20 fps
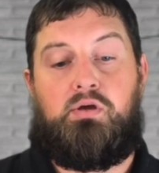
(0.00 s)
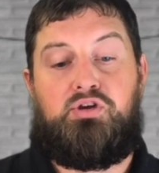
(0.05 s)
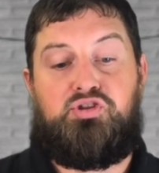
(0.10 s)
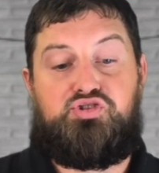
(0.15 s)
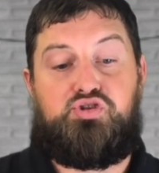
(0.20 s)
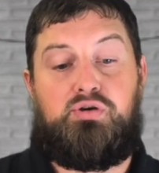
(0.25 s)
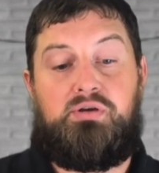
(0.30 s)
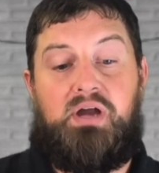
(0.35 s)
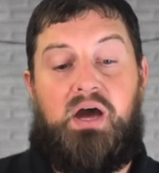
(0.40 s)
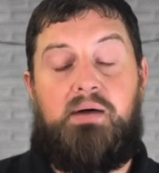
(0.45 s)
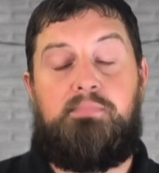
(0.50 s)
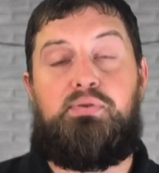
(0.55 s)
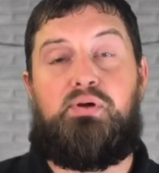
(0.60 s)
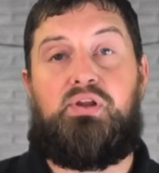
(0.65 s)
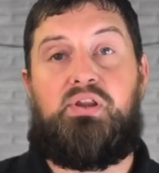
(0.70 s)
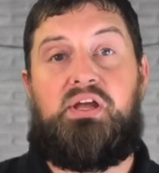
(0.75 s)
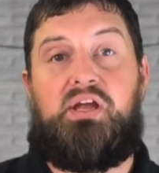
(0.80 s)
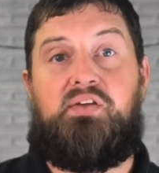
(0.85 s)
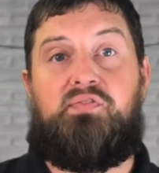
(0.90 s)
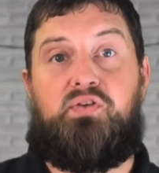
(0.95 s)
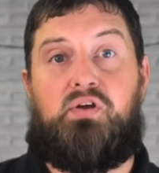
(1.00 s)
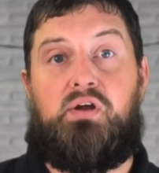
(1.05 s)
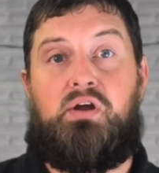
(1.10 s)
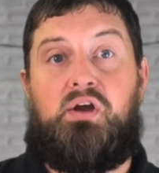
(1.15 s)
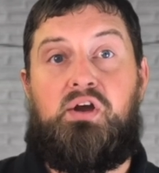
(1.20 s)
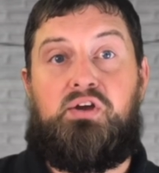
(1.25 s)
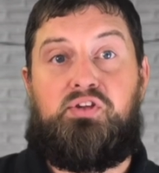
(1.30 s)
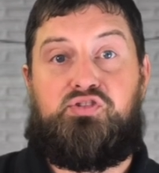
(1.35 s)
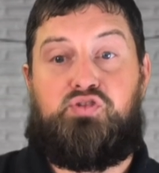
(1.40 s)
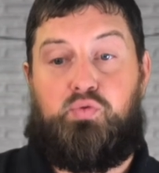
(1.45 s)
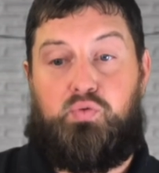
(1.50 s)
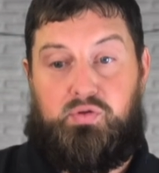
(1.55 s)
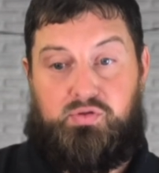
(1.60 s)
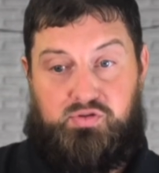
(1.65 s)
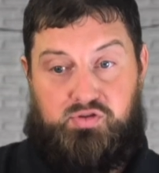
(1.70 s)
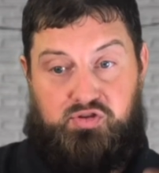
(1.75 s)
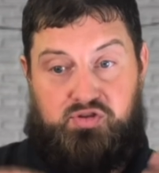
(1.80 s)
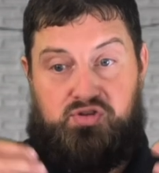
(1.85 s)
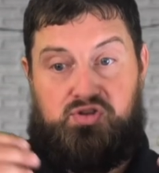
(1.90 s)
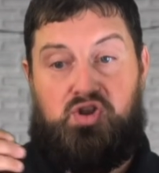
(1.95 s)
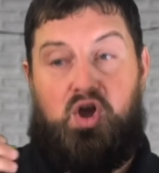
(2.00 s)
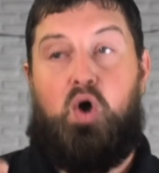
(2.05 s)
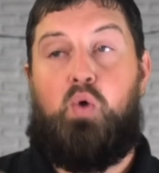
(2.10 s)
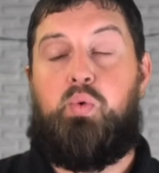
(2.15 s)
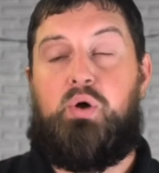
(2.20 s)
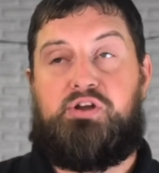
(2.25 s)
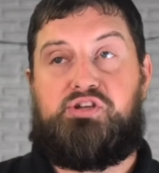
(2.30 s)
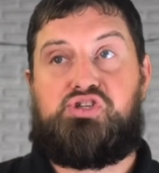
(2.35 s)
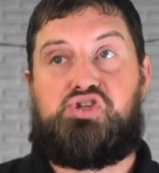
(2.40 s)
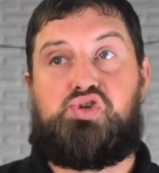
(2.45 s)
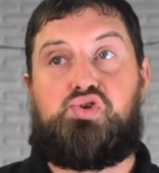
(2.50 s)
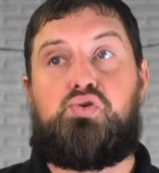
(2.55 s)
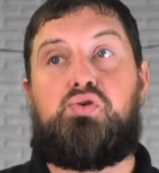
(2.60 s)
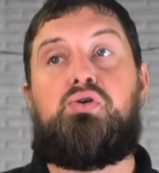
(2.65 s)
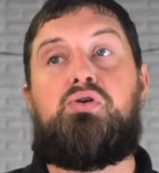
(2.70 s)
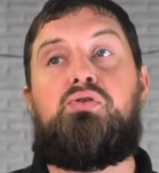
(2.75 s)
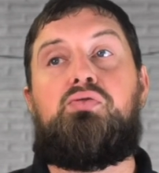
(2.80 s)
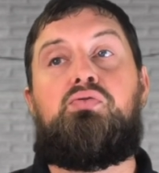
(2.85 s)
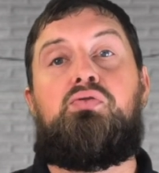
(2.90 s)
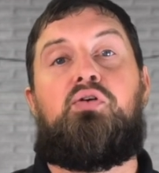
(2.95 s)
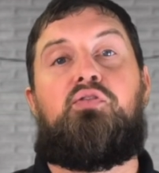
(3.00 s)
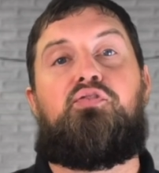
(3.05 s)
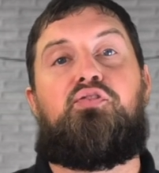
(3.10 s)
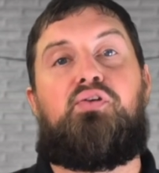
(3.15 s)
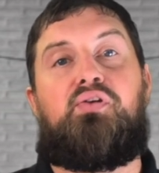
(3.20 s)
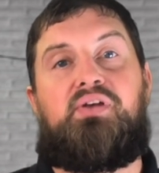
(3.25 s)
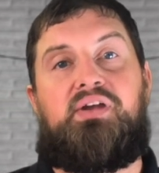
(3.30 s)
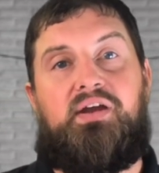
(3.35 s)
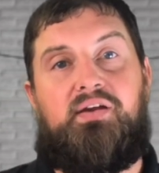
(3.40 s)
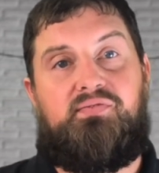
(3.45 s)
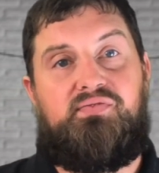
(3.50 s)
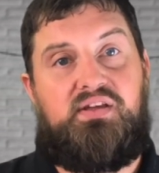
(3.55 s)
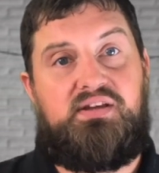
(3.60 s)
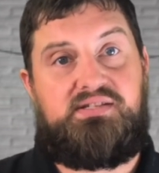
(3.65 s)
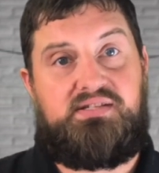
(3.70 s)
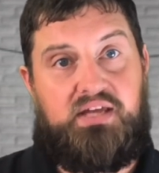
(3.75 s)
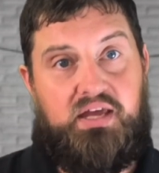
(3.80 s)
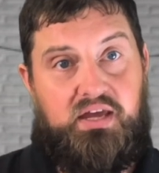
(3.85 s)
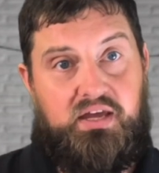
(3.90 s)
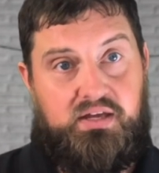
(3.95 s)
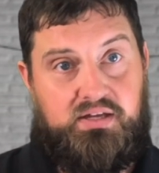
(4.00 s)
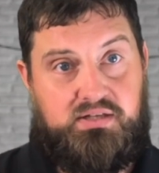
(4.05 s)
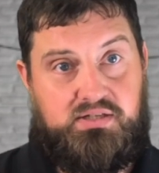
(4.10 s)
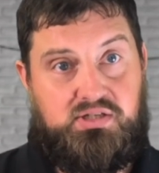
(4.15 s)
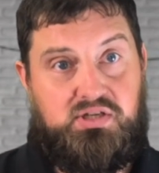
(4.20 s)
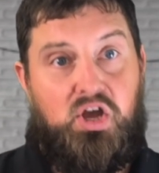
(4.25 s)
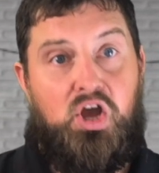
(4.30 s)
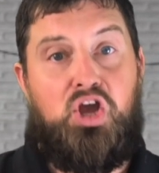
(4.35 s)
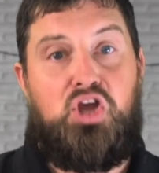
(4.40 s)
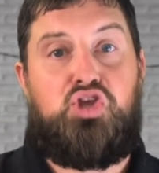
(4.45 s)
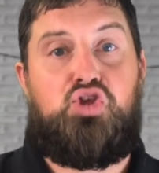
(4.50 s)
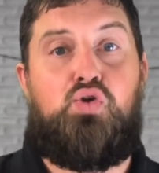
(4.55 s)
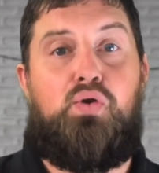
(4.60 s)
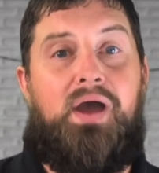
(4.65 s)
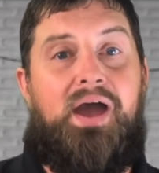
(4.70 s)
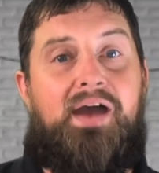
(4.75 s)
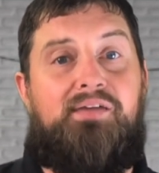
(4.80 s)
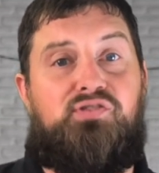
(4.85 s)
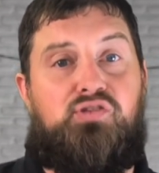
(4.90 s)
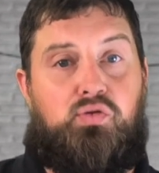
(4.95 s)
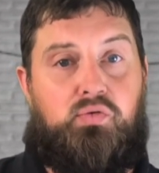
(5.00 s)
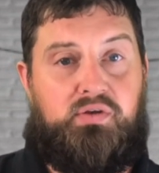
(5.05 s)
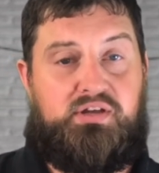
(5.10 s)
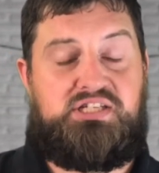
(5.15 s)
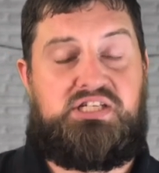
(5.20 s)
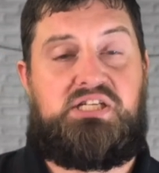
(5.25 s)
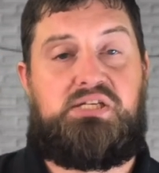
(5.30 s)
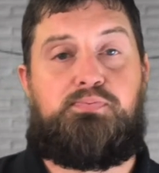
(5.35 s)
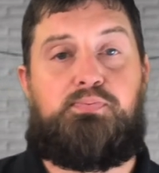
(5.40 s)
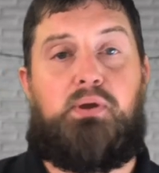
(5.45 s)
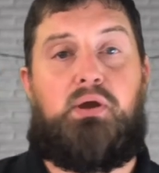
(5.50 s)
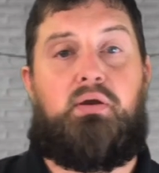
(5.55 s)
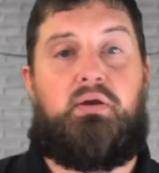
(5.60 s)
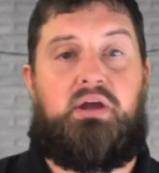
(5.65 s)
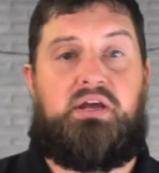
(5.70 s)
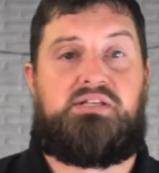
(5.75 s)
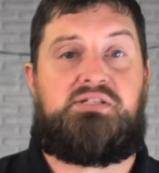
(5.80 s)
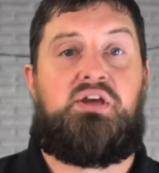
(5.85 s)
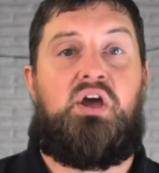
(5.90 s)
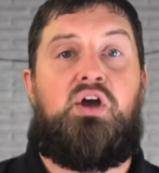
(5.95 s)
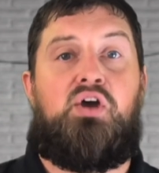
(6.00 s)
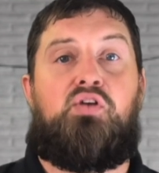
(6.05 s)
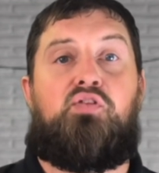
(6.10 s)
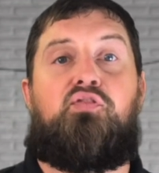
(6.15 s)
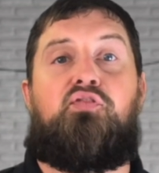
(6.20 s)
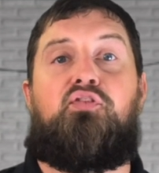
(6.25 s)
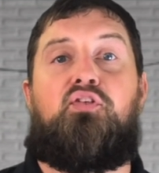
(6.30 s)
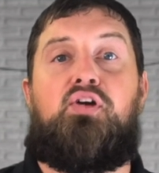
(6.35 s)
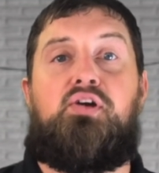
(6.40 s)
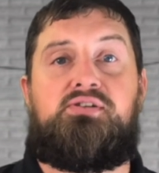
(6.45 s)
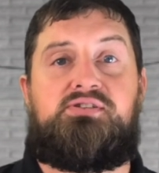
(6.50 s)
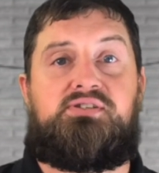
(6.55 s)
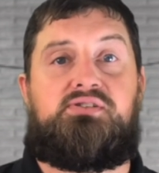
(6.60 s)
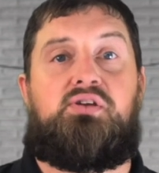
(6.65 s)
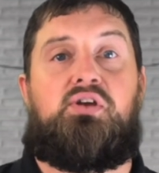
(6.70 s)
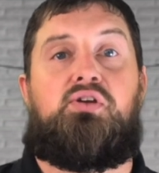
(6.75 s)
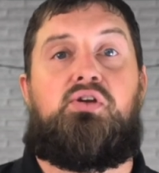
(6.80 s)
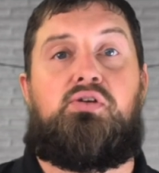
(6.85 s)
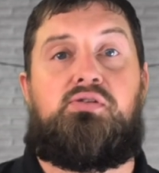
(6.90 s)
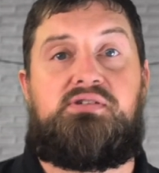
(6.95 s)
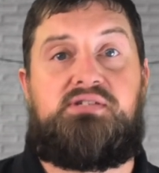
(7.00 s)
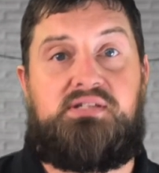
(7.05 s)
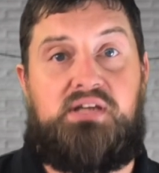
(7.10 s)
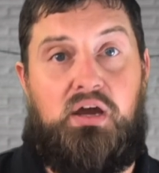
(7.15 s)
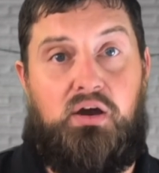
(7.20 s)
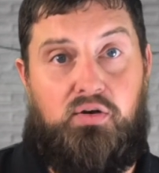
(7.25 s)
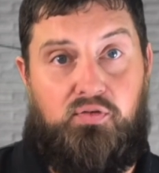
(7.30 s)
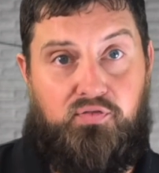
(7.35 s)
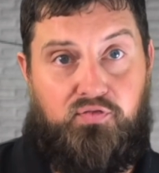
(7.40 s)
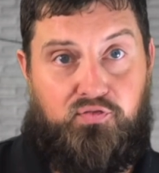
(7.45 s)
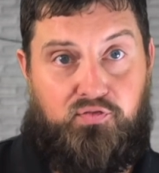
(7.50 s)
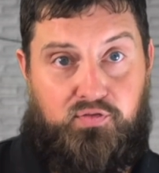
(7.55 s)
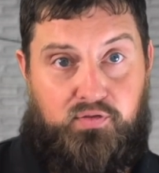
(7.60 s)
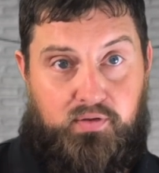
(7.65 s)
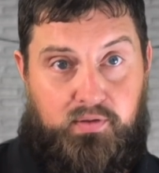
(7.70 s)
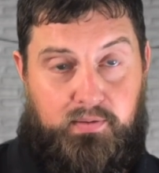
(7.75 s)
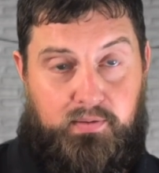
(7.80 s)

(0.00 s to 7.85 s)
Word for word: To an unbeliever, to, to know what true forgiveness is, you have to experience first yourself.